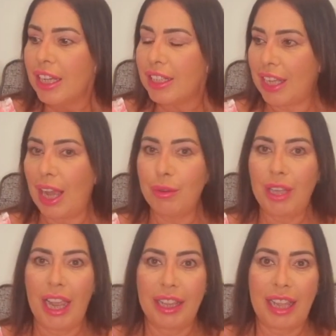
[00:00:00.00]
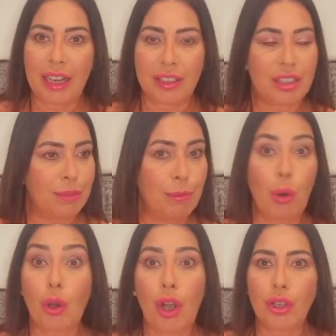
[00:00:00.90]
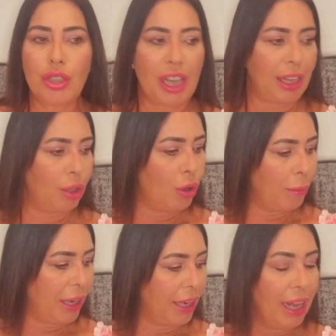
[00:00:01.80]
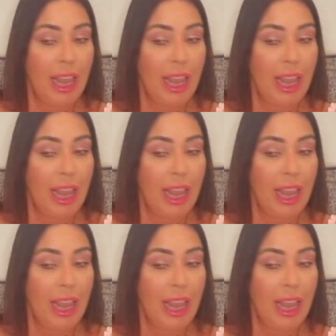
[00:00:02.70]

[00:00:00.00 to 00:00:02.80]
So yeah, that's more content coming.